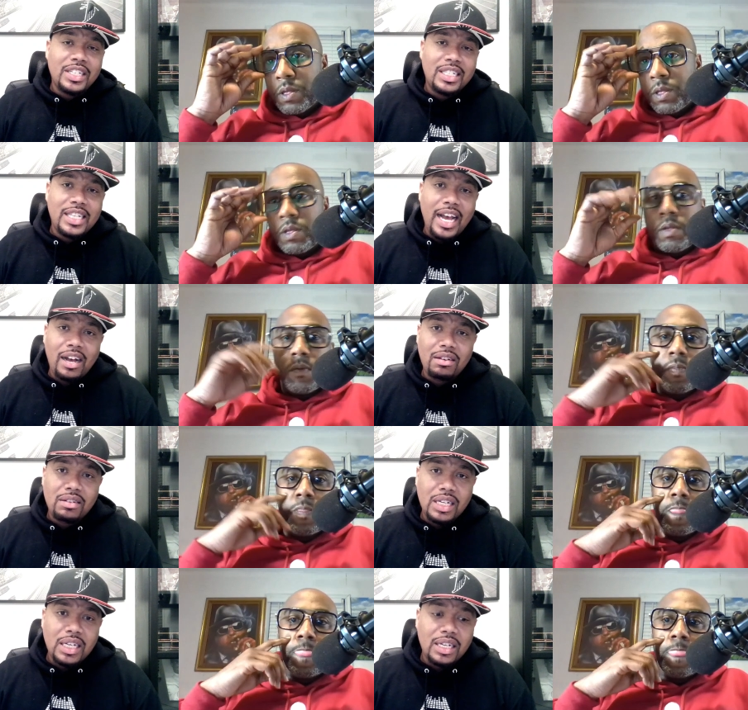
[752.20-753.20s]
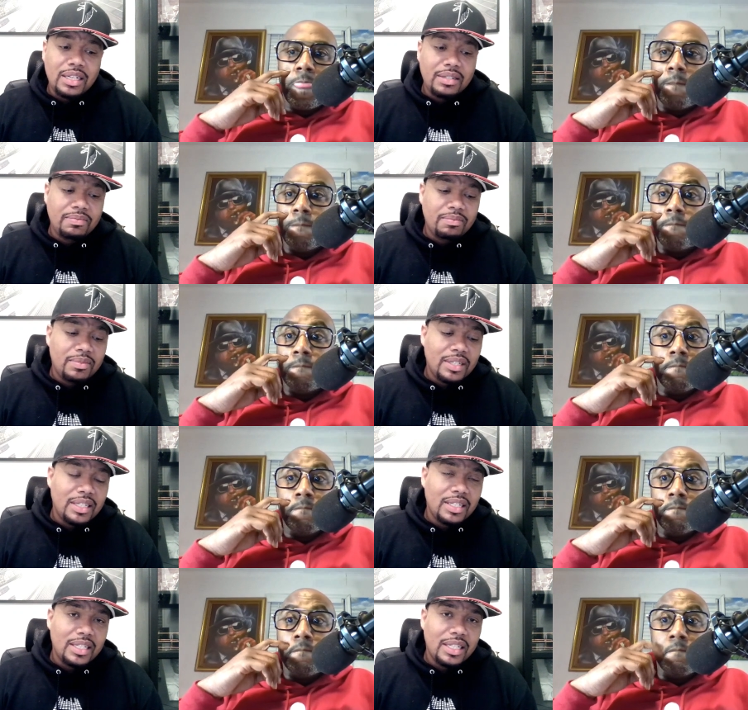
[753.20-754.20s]
Speaker 1: freestyle uh,
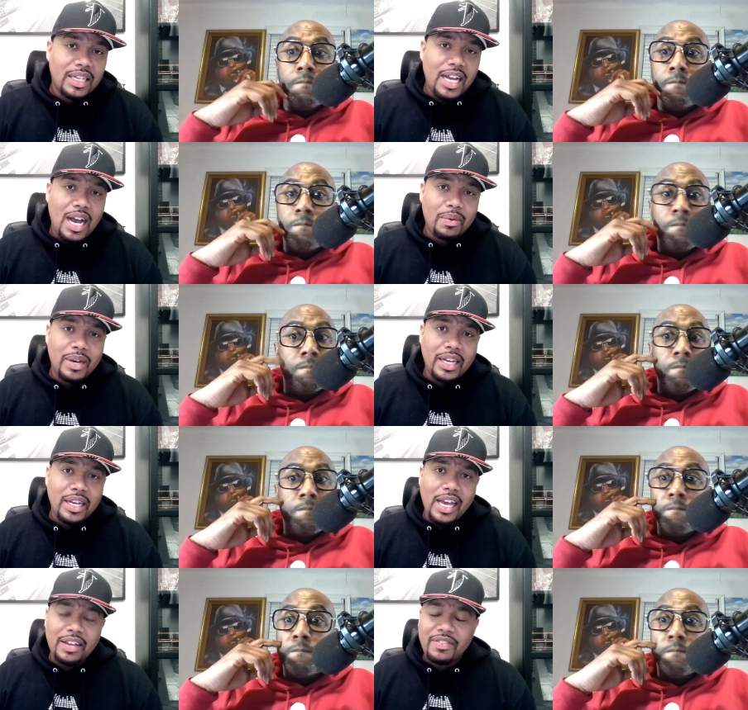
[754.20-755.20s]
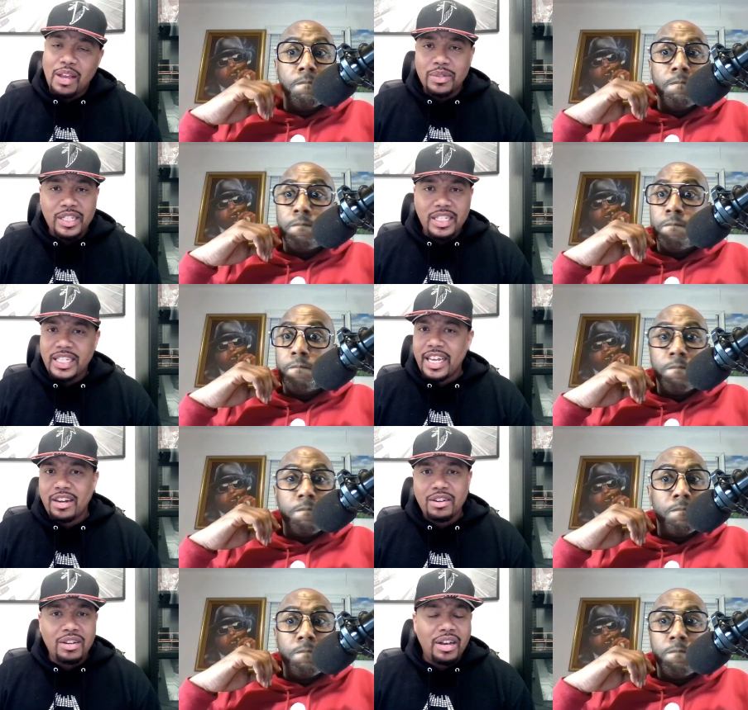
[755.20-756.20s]
Conway? Like if they was just
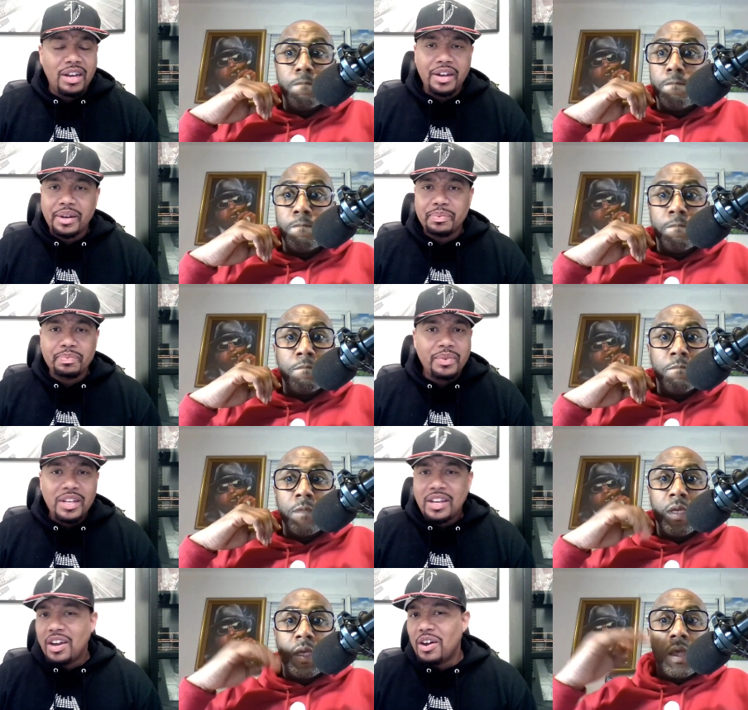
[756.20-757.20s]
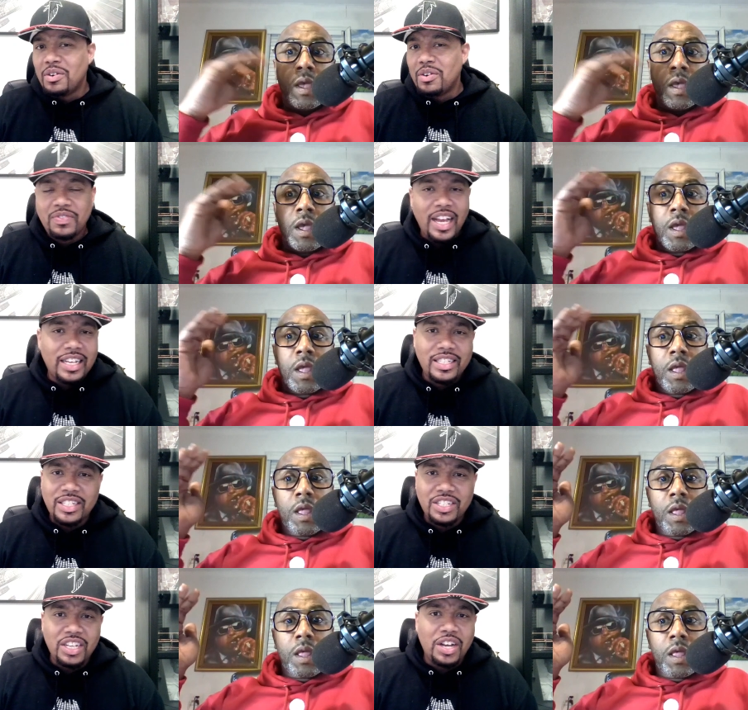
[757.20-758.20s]
get on the um, on
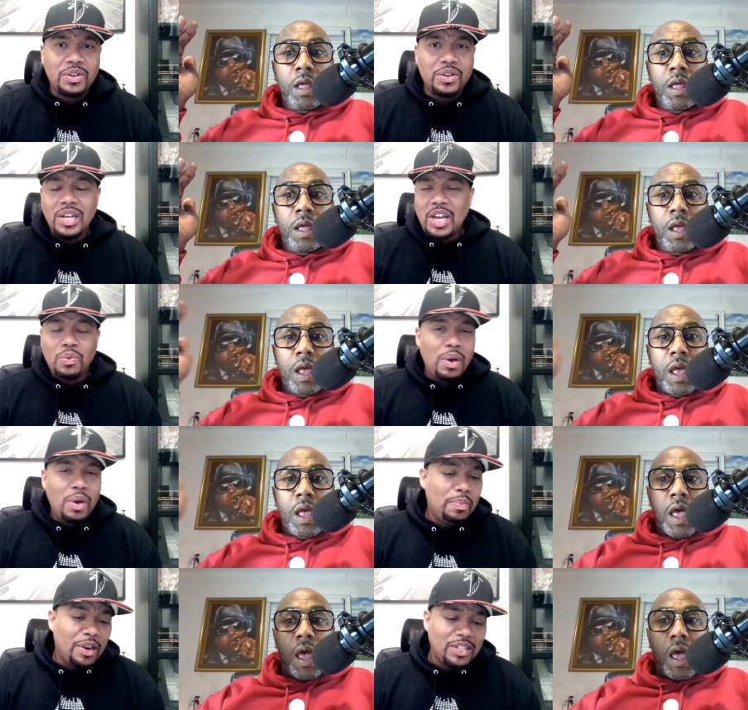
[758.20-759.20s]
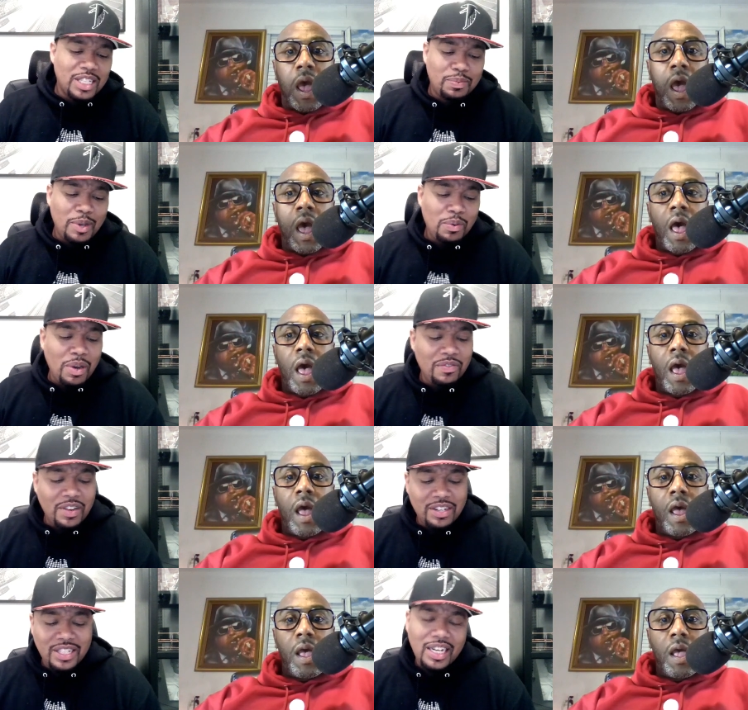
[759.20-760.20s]
Flex's show, one person spit one
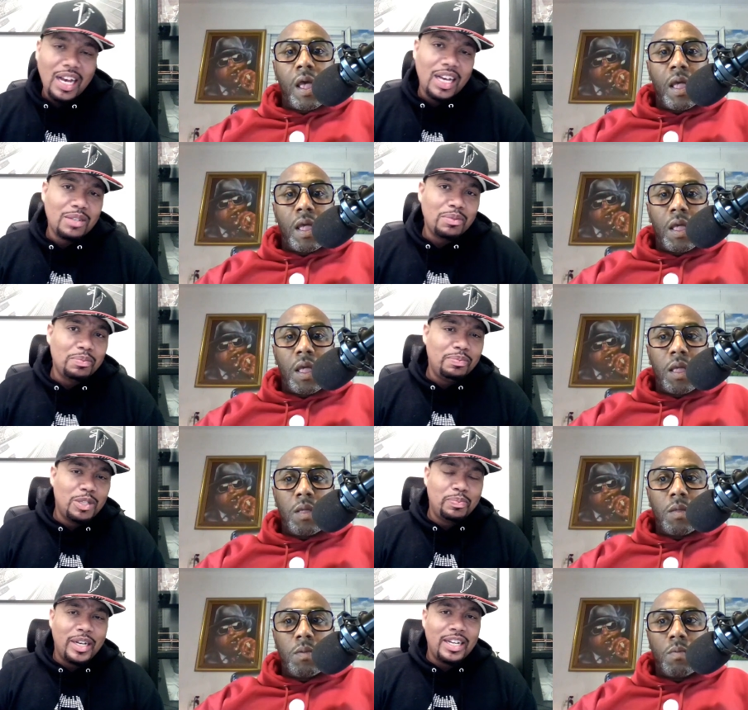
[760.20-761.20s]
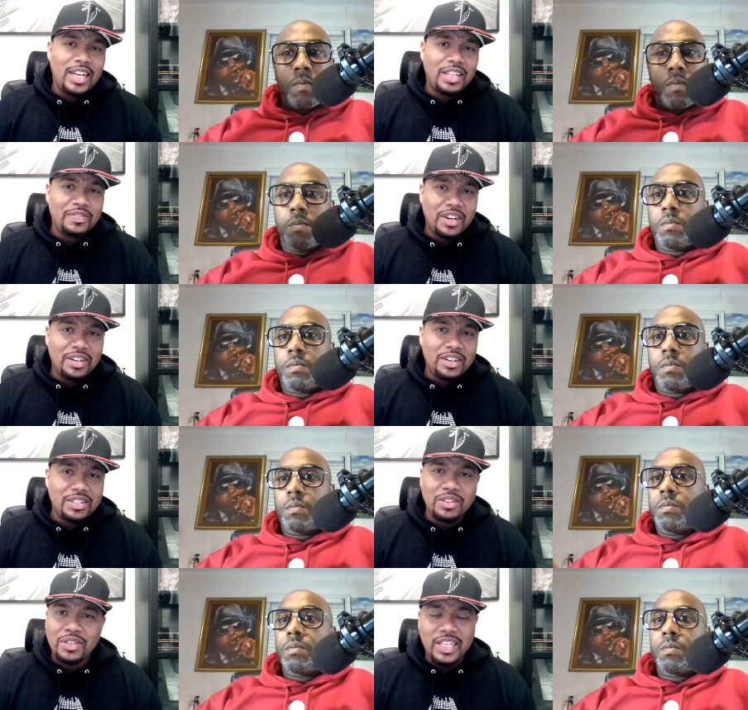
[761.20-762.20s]
verse and the other one spit another
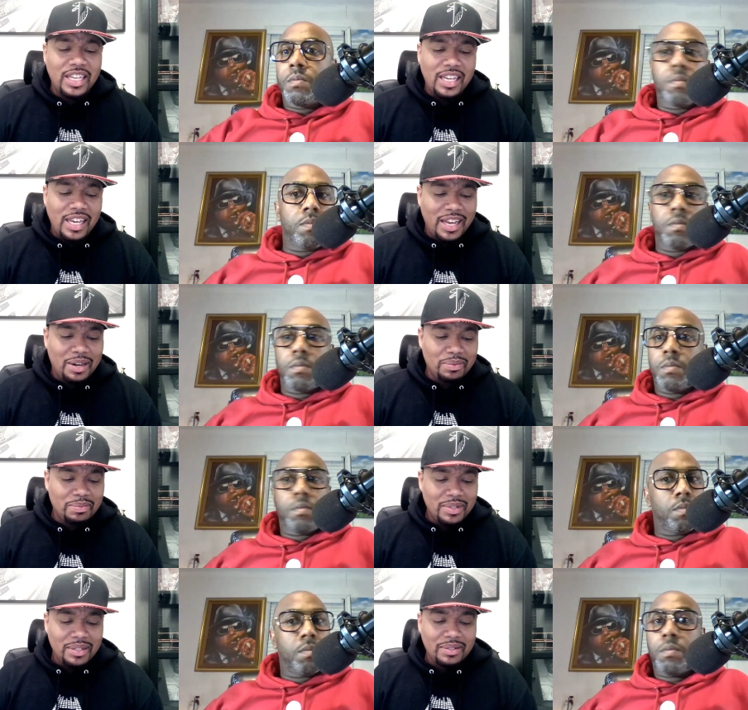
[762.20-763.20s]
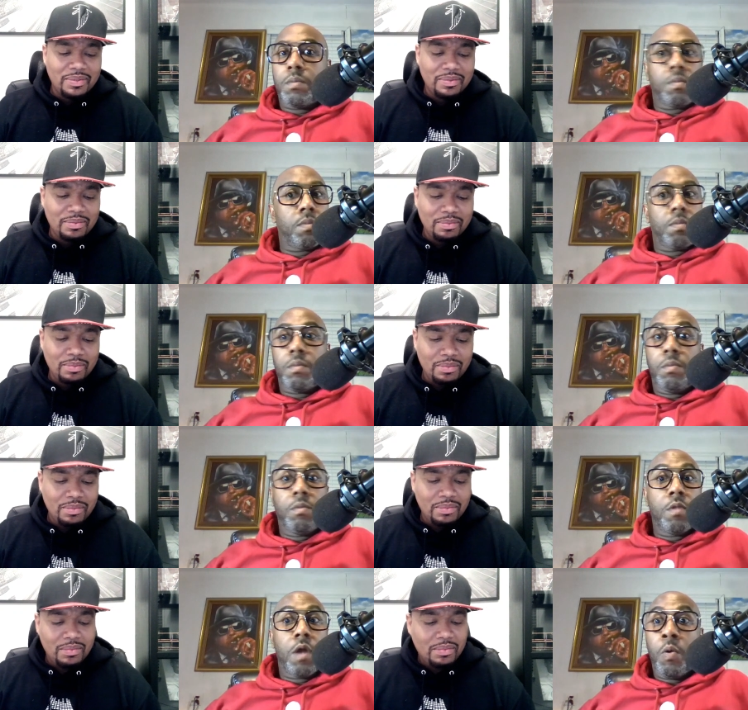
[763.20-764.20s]
verse. You don't think he could get him?
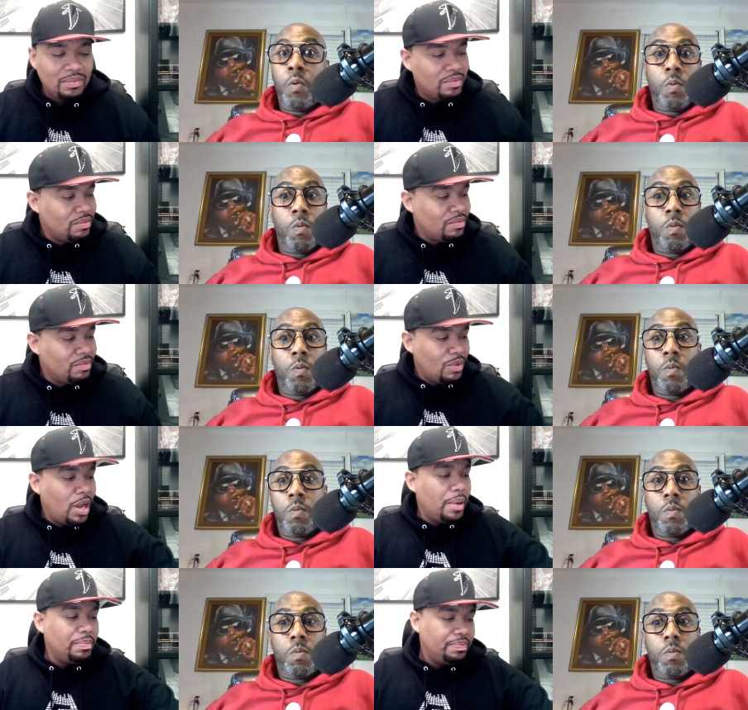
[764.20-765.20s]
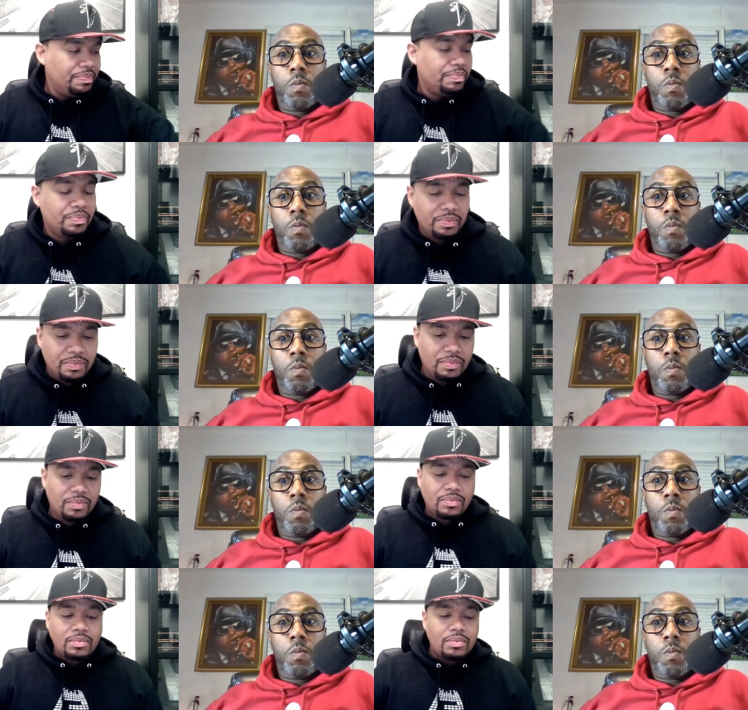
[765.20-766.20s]
No. Okay.
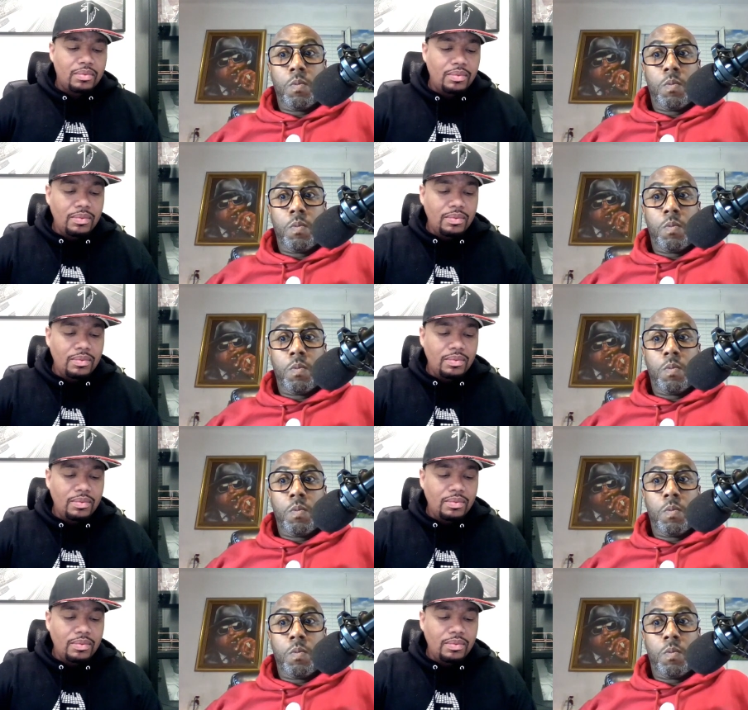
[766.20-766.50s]
I don't.